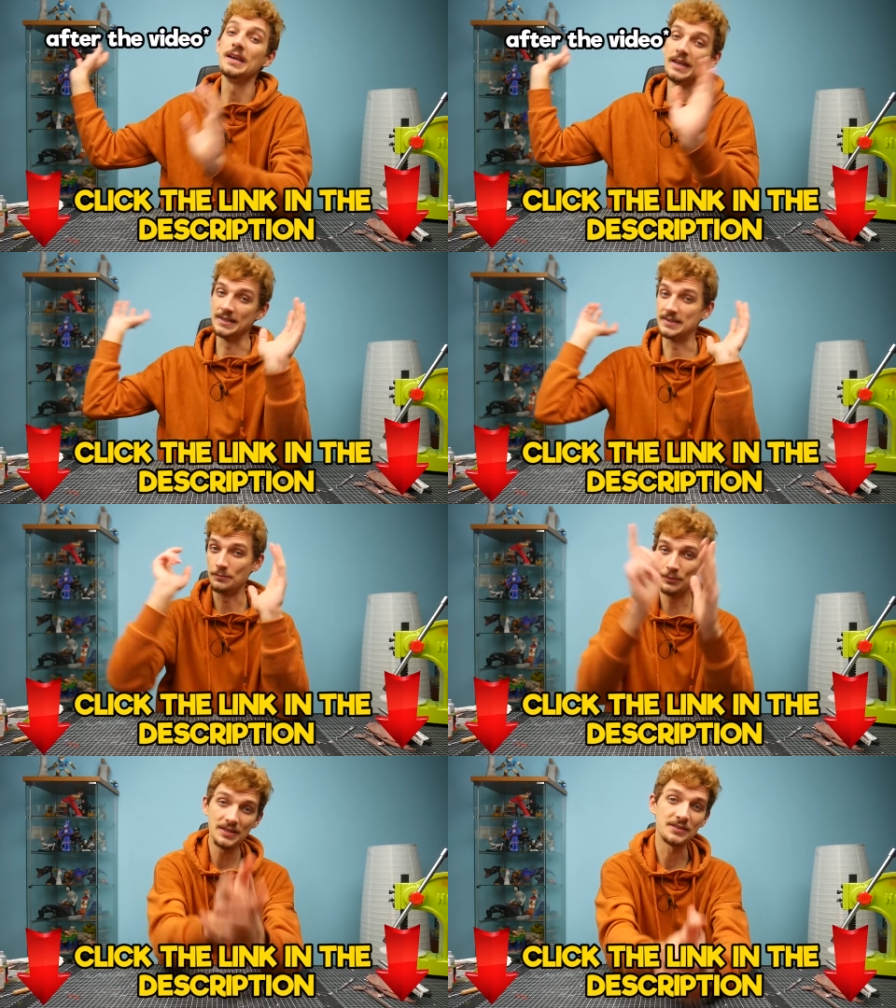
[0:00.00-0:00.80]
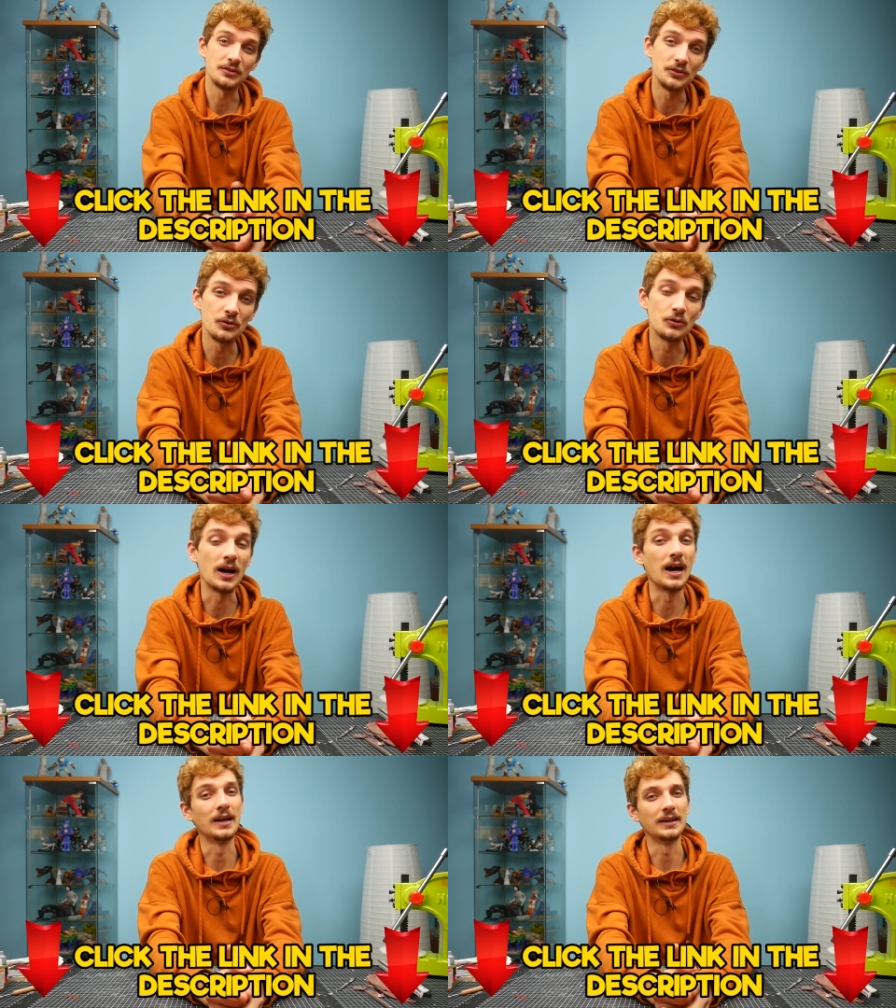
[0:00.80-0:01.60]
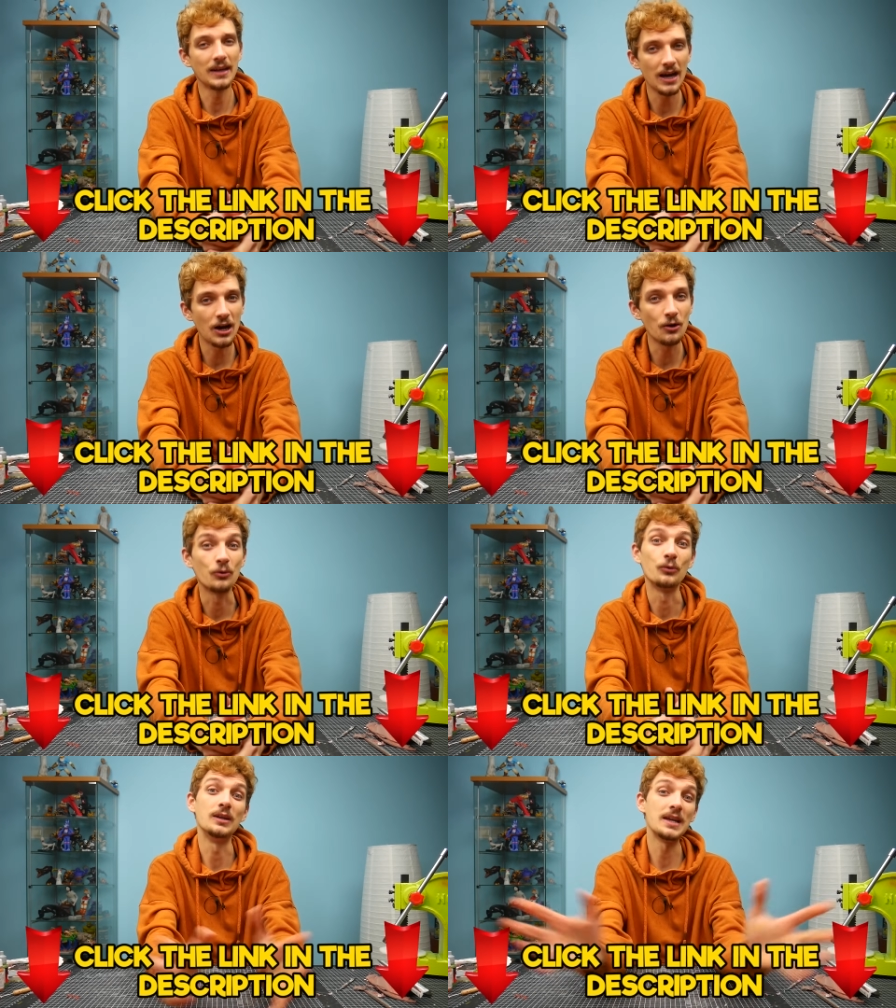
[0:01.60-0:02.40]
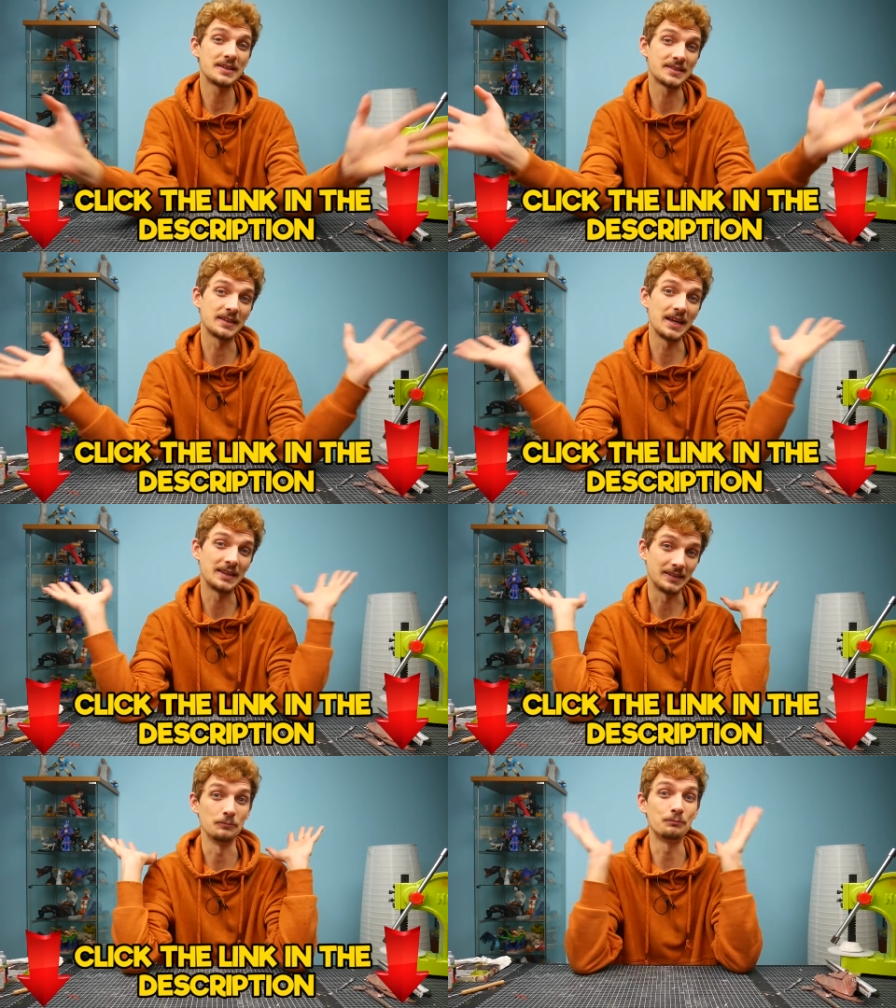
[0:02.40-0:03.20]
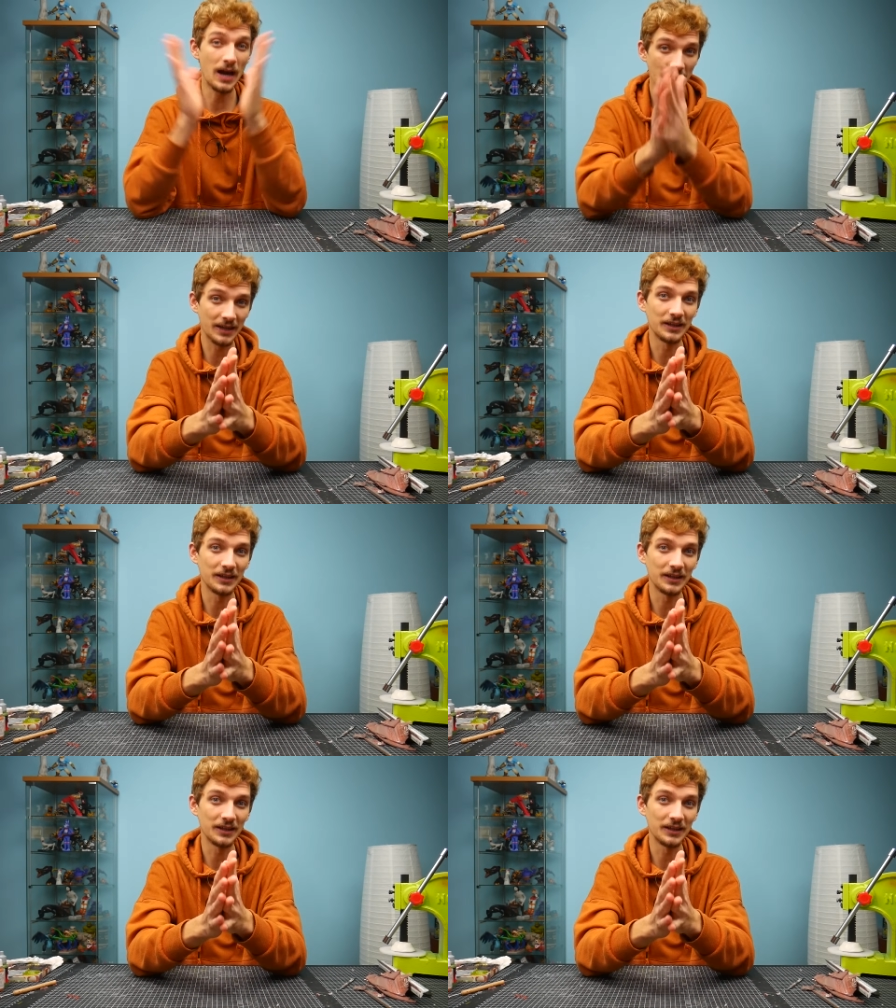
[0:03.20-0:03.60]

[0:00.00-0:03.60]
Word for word: It depends on you. And now let's get back